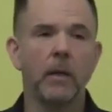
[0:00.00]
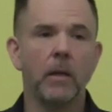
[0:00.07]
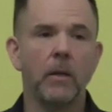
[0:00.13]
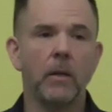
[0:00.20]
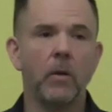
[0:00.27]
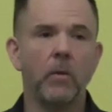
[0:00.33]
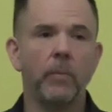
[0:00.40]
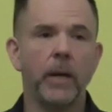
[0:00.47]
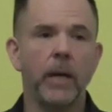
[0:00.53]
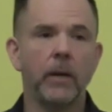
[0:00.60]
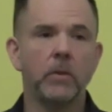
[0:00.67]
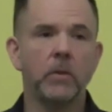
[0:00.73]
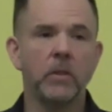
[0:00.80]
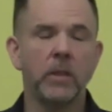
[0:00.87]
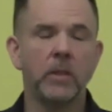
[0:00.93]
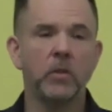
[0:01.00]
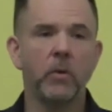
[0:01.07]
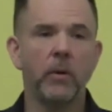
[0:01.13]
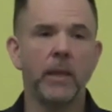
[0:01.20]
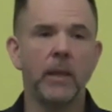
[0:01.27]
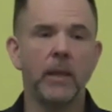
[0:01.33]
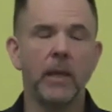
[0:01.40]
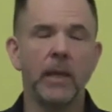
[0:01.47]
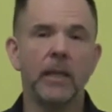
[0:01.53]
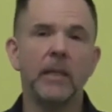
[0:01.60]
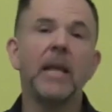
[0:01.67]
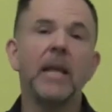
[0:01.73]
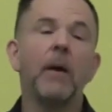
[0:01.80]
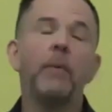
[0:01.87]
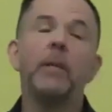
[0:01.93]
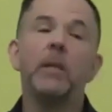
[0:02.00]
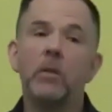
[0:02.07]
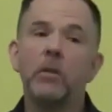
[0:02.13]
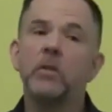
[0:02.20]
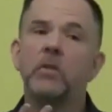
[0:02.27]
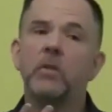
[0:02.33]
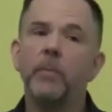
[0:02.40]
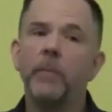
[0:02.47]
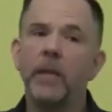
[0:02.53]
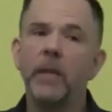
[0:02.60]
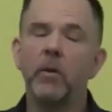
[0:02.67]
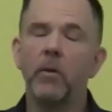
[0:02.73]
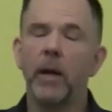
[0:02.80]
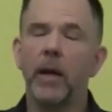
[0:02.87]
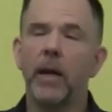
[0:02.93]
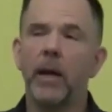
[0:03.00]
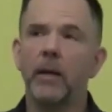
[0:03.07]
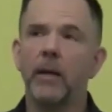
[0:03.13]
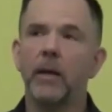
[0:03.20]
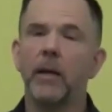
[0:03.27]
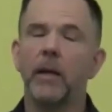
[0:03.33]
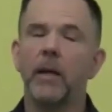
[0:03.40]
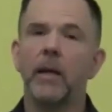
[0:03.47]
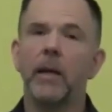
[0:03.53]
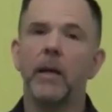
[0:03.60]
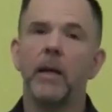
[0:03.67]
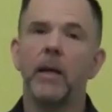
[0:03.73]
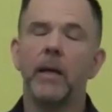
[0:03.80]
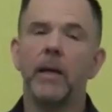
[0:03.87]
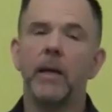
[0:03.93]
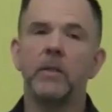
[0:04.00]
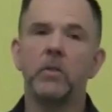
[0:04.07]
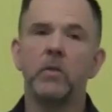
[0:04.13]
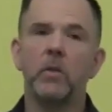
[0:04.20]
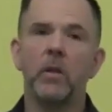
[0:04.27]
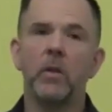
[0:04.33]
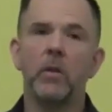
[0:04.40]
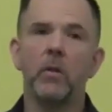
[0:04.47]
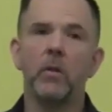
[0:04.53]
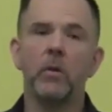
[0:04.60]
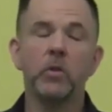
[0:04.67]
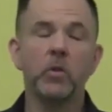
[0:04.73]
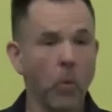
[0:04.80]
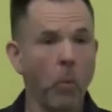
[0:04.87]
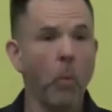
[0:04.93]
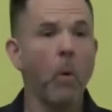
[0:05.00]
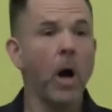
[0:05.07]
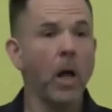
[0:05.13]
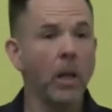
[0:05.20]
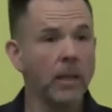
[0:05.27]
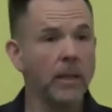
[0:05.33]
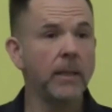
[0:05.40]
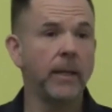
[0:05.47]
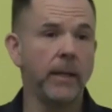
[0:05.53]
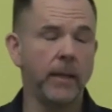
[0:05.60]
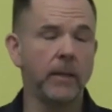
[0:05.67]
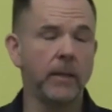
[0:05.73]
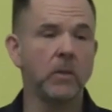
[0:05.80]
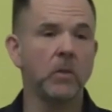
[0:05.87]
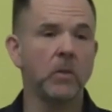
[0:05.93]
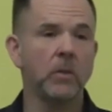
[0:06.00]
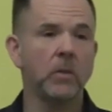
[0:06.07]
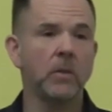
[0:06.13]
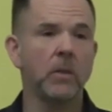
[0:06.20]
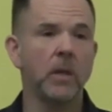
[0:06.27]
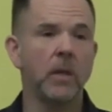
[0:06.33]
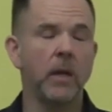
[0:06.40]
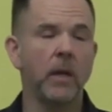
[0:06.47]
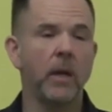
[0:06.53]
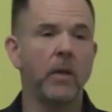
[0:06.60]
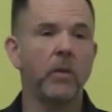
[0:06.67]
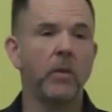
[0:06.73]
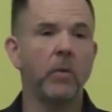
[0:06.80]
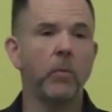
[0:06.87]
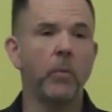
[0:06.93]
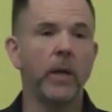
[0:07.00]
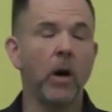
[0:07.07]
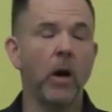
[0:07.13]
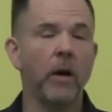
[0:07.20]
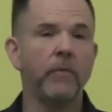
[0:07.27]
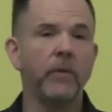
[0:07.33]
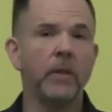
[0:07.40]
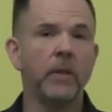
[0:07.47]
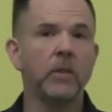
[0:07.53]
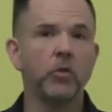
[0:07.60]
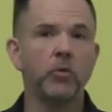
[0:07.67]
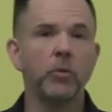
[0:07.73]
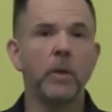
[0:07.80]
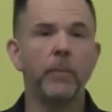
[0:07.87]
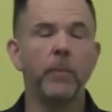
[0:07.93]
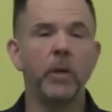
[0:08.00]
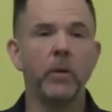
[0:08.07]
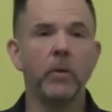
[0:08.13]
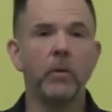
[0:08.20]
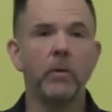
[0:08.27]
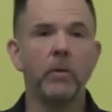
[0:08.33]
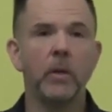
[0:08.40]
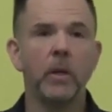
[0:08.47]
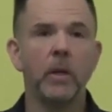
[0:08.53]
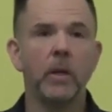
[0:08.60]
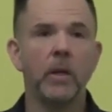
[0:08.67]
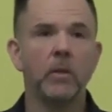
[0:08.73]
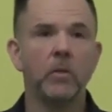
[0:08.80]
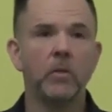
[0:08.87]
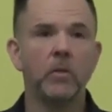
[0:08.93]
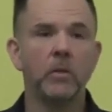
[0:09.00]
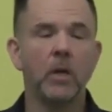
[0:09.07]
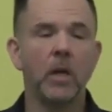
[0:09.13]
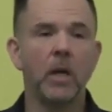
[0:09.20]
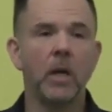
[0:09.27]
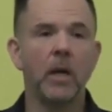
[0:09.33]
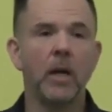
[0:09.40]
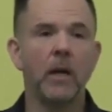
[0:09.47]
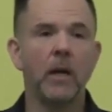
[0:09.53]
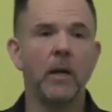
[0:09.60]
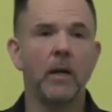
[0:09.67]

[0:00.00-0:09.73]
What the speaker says: So how it looks to me, Craig, is that those qualities that we often attribute to